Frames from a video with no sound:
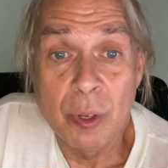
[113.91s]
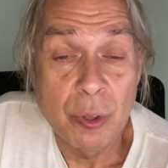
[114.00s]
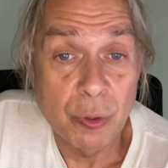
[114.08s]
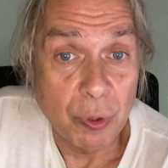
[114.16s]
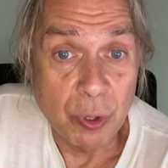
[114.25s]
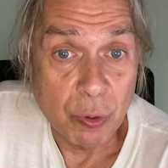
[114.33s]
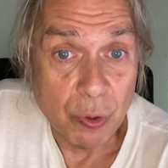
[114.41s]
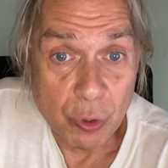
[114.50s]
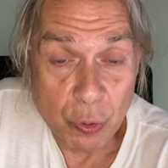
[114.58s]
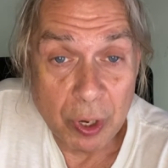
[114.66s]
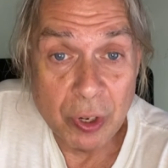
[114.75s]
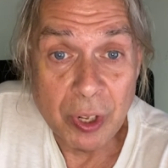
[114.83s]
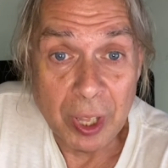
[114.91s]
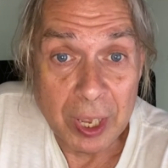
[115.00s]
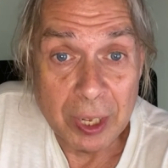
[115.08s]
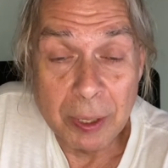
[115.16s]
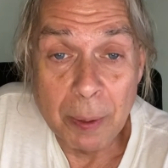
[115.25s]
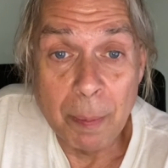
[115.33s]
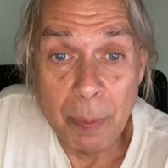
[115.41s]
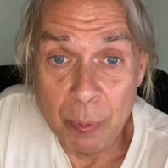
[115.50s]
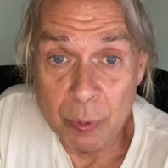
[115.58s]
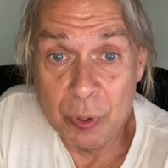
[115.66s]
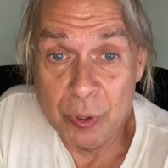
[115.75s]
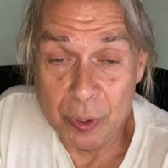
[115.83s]
Stranger in a Strange Land,
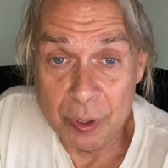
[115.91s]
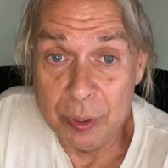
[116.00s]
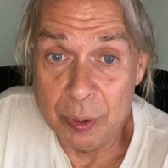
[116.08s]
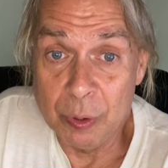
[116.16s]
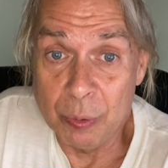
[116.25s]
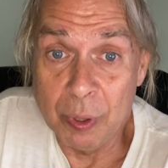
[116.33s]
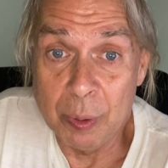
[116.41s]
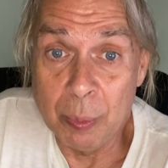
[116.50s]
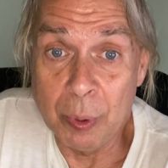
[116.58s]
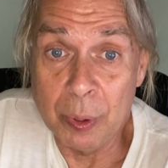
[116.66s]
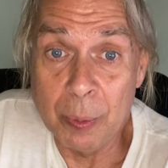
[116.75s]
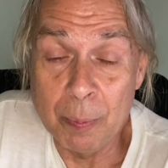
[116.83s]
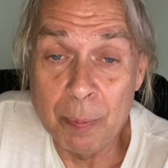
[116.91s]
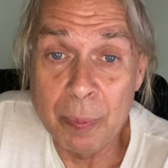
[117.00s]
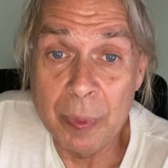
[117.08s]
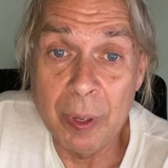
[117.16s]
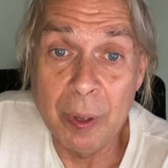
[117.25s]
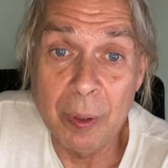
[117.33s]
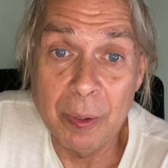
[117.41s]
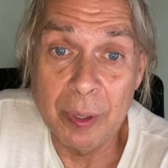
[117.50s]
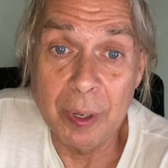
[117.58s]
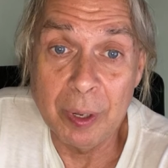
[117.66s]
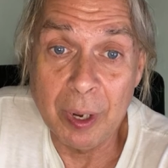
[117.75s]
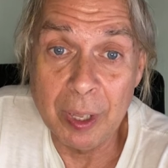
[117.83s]
which is another great book that
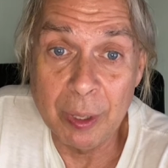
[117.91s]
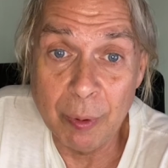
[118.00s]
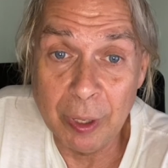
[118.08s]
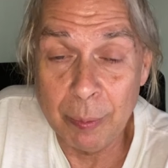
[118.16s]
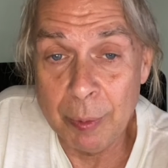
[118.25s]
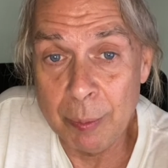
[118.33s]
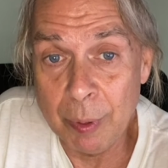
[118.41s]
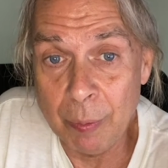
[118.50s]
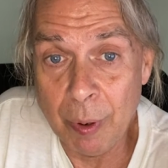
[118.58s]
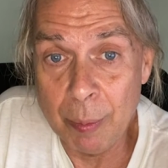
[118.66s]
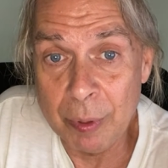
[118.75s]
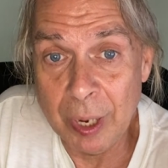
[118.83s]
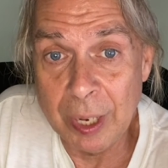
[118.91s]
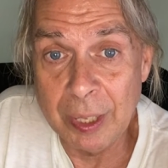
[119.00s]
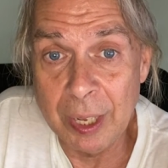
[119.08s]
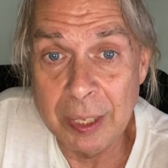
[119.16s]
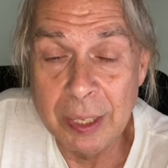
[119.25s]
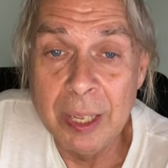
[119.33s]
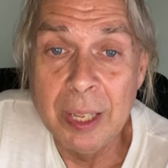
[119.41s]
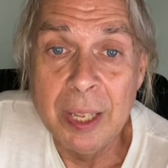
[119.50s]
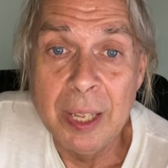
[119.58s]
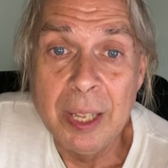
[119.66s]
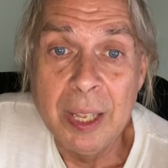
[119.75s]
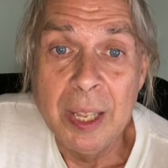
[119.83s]
I highly recommend by Robert Heinlein.
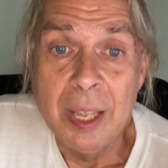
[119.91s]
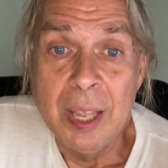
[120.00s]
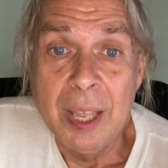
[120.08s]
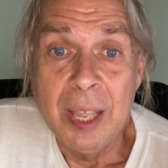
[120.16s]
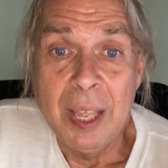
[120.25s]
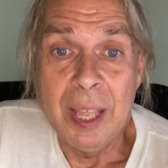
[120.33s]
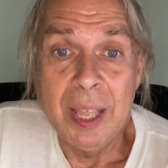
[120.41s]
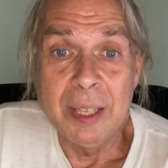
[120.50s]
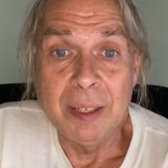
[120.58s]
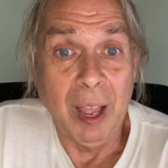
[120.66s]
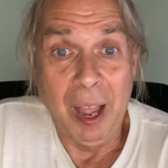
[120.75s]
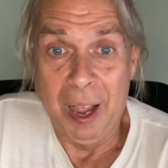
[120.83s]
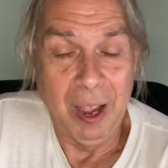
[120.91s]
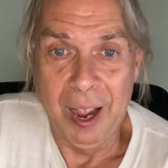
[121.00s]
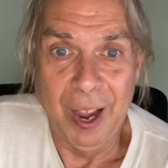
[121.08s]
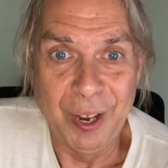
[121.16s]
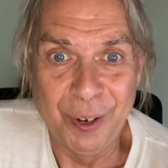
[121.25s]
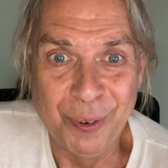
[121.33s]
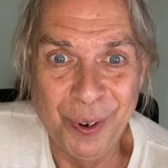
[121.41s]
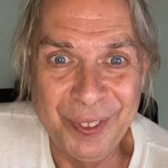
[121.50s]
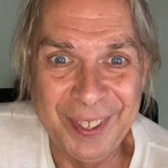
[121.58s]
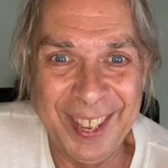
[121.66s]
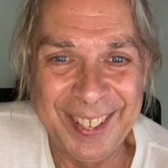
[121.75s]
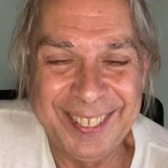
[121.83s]
And I wrote
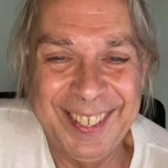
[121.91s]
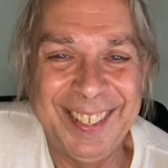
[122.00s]
that.